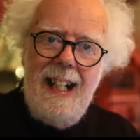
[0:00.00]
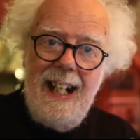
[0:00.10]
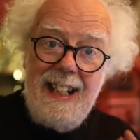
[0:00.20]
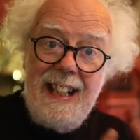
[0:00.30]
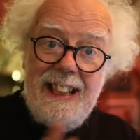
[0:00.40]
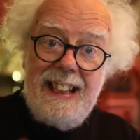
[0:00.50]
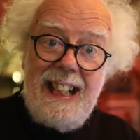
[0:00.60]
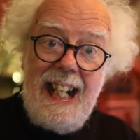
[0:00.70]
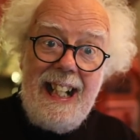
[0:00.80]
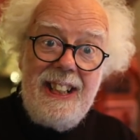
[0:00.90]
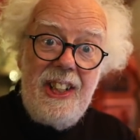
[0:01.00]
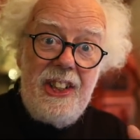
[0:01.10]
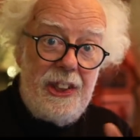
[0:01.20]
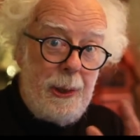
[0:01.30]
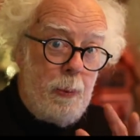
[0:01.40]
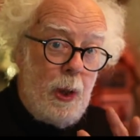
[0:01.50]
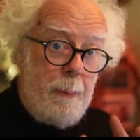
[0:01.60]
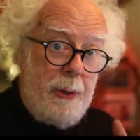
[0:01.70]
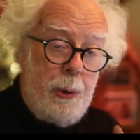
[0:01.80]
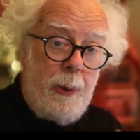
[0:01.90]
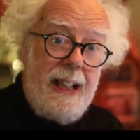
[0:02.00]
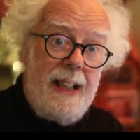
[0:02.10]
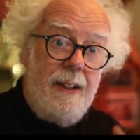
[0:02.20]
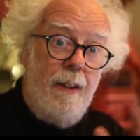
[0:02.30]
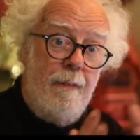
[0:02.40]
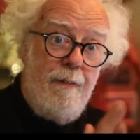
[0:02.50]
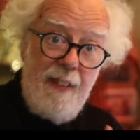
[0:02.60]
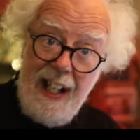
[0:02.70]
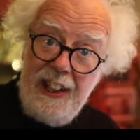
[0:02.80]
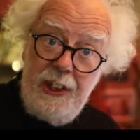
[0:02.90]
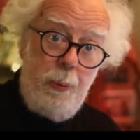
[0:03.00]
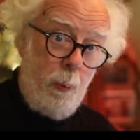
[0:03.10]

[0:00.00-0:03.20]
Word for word: And it's set somewhere between fast